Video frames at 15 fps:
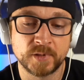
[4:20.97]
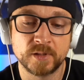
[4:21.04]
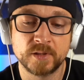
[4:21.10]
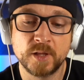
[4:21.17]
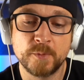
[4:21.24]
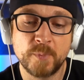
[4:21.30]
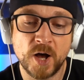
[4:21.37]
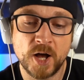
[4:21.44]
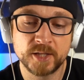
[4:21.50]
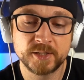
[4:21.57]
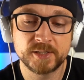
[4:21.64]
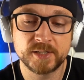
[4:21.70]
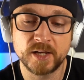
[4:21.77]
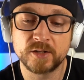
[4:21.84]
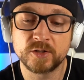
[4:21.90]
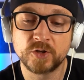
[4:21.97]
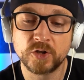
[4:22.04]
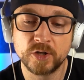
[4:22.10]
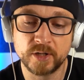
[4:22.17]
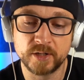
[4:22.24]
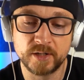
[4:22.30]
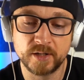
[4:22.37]
Laban said,
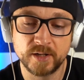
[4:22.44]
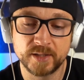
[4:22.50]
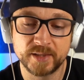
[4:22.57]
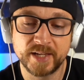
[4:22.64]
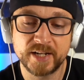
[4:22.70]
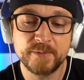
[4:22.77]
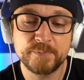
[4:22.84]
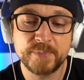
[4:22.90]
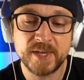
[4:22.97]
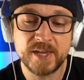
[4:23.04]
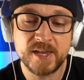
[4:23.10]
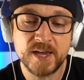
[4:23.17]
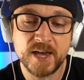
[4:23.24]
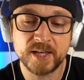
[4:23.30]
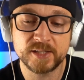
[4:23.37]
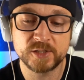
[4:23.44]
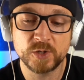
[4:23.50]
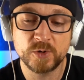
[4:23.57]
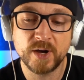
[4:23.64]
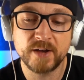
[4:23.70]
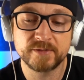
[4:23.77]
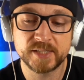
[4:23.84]
"Good, let it be as
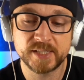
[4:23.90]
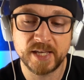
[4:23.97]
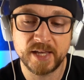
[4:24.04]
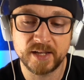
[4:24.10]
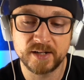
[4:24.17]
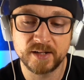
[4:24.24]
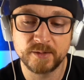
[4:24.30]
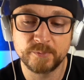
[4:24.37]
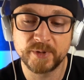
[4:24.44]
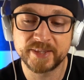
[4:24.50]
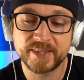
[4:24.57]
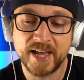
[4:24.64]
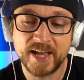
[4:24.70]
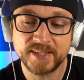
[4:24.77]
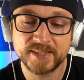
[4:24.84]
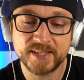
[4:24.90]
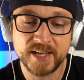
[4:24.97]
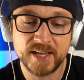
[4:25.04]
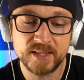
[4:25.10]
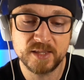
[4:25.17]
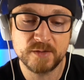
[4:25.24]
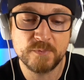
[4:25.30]
you have said." But that
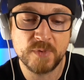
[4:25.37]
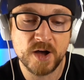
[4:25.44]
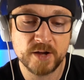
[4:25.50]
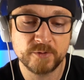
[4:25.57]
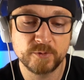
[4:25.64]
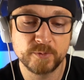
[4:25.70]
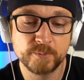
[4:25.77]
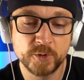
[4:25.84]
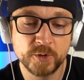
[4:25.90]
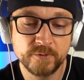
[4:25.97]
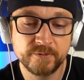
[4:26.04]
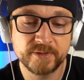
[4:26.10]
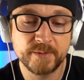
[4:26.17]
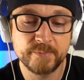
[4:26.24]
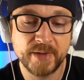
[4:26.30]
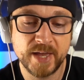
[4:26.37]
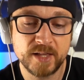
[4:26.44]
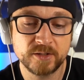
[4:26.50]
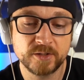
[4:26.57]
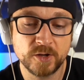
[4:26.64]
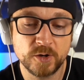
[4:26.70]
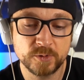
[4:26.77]
day Laban removed the
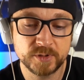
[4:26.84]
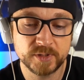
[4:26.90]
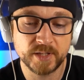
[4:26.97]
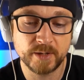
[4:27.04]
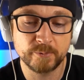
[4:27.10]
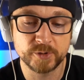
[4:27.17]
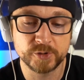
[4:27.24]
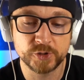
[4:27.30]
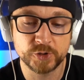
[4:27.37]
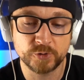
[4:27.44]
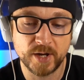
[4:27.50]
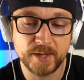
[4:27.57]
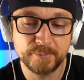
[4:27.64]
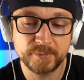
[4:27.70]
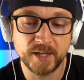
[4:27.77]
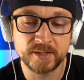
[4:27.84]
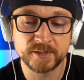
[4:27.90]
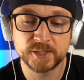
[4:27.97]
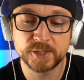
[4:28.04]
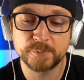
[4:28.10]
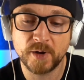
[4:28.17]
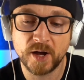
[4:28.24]
male goats that were striped and
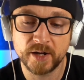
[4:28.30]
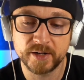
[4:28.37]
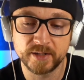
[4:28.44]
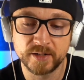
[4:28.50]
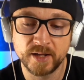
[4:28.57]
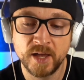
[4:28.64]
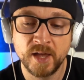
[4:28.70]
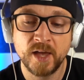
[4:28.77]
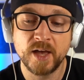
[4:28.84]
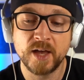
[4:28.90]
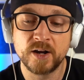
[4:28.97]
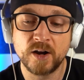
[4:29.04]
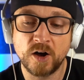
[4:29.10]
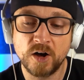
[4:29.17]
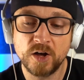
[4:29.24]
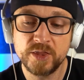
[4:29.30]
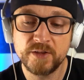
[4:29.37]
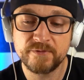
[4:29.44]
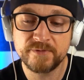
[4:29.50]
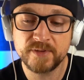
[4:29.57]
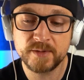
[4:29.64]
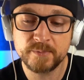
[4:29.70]
spotted, and all the
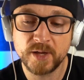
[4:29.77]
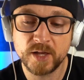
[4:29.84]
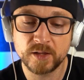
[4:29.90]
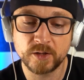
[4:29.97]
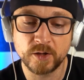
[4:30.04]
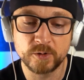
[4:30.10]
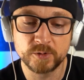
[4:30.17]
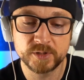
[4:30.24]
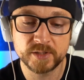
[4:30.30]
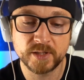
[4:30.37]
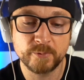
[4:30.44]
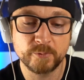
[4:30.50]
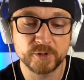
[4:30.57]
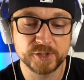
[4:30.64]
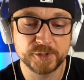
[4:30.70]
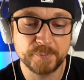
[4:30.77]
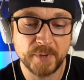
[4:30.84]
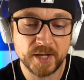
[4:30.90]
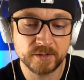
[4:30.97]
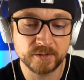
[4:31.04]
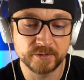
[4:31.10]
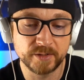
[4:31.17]
female goats that were
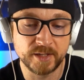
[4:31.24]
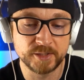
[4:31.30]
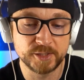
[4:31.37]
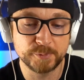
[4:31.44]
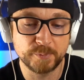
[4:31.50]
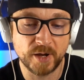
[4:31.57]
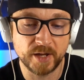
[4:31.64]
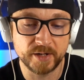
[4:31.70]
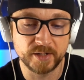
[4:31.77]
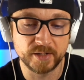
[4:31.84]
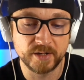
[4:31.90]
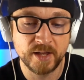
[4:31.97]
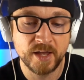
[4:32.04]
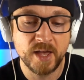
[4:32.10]
speckled and spotted,